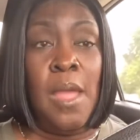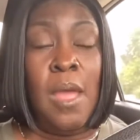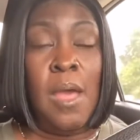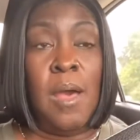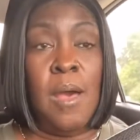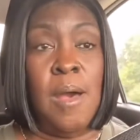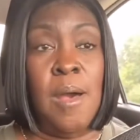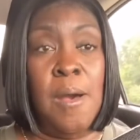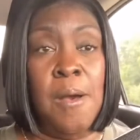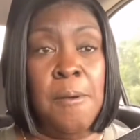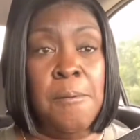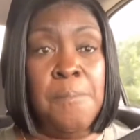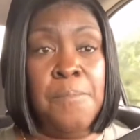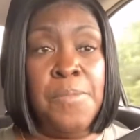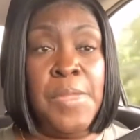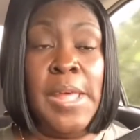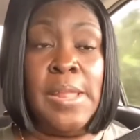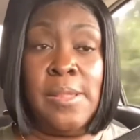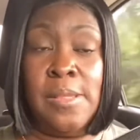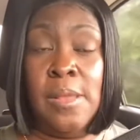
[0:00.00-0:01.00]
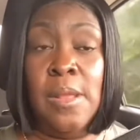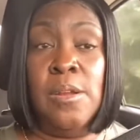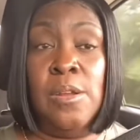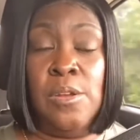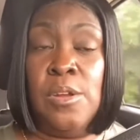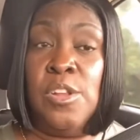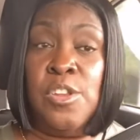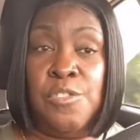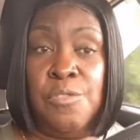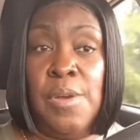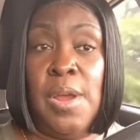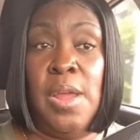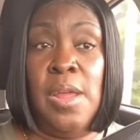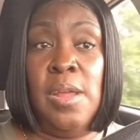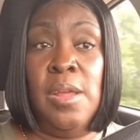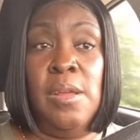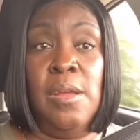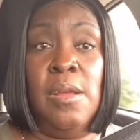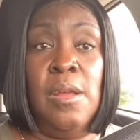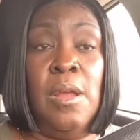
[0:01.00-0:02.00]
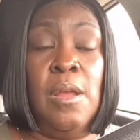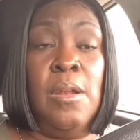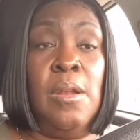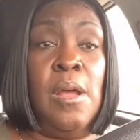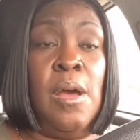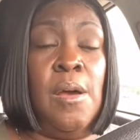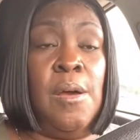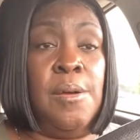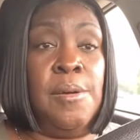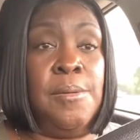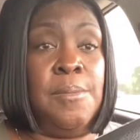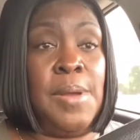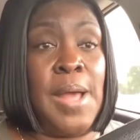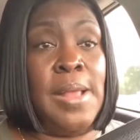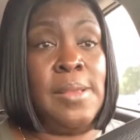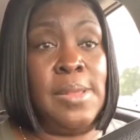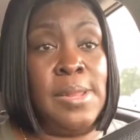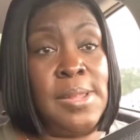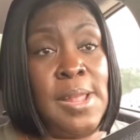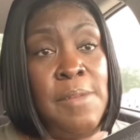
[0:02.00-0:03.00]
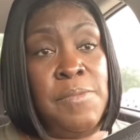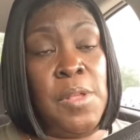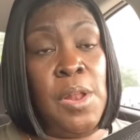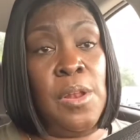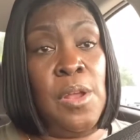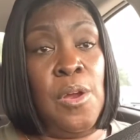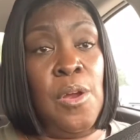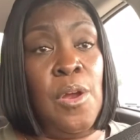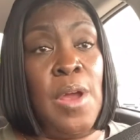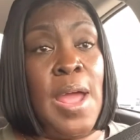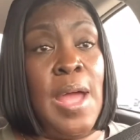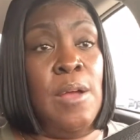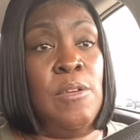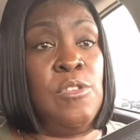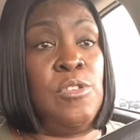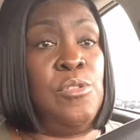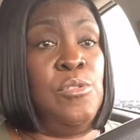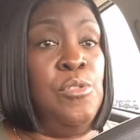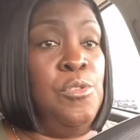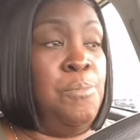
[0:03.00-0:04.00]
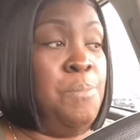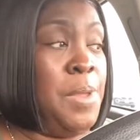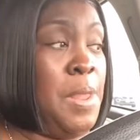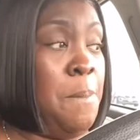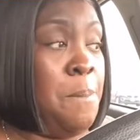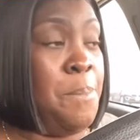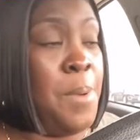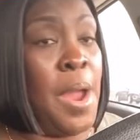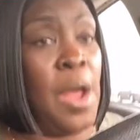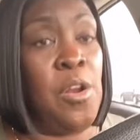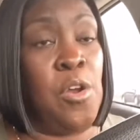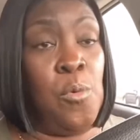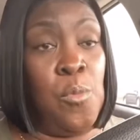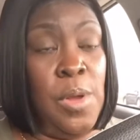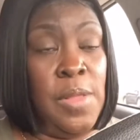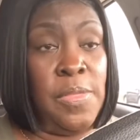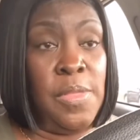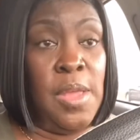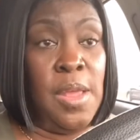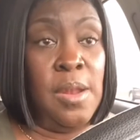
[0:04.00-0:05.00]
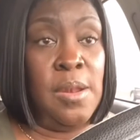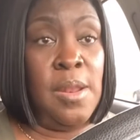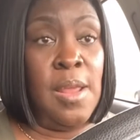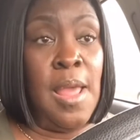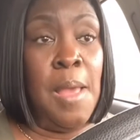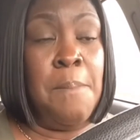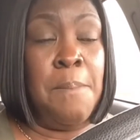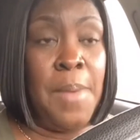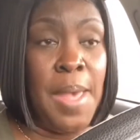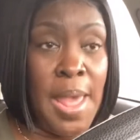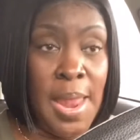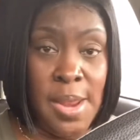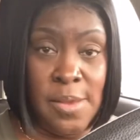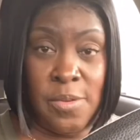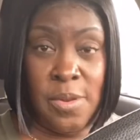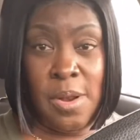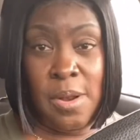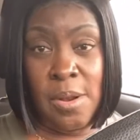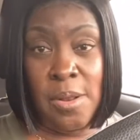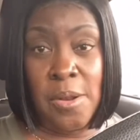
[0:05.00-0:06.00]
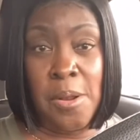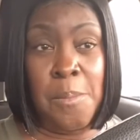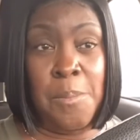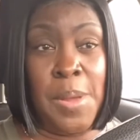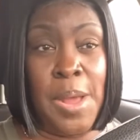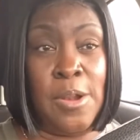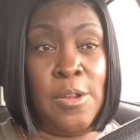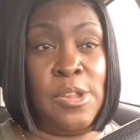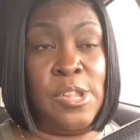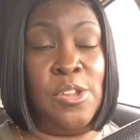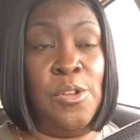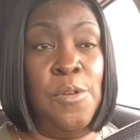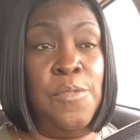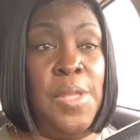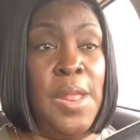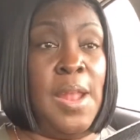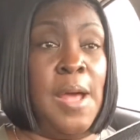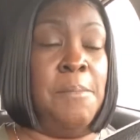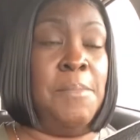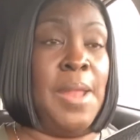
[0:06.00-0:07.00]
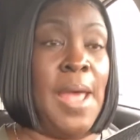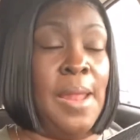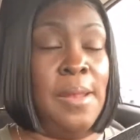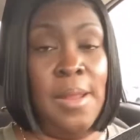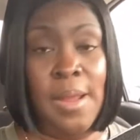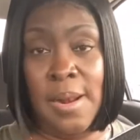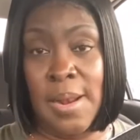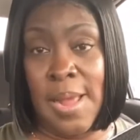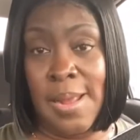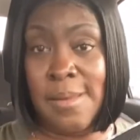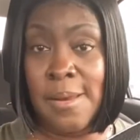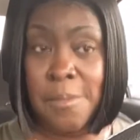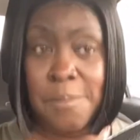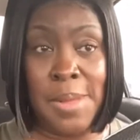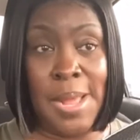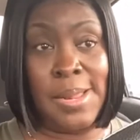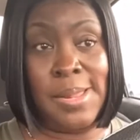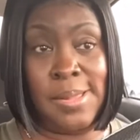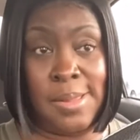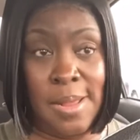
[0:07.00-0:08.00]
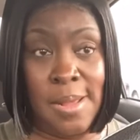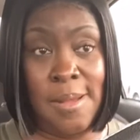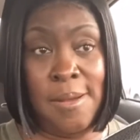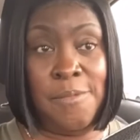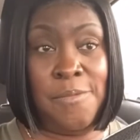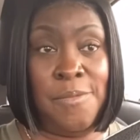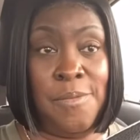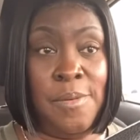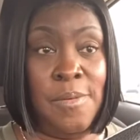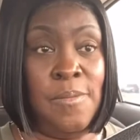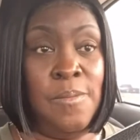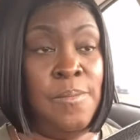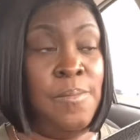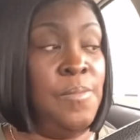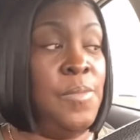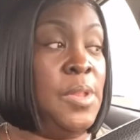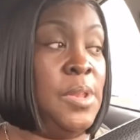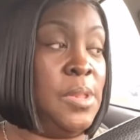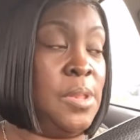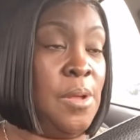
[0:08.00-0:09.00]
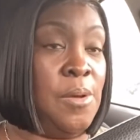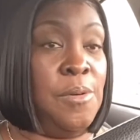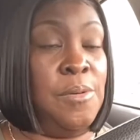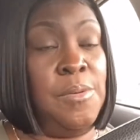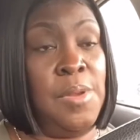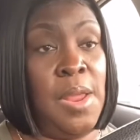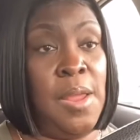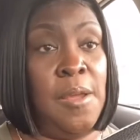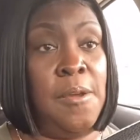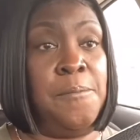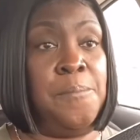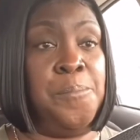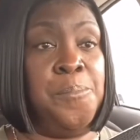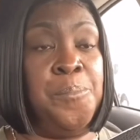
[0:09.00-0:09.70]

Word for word: um, that's still a good trait. Um, I just have to learn how to be better with it and manage it a little better so that I'm not neglecting myself. So, yeah.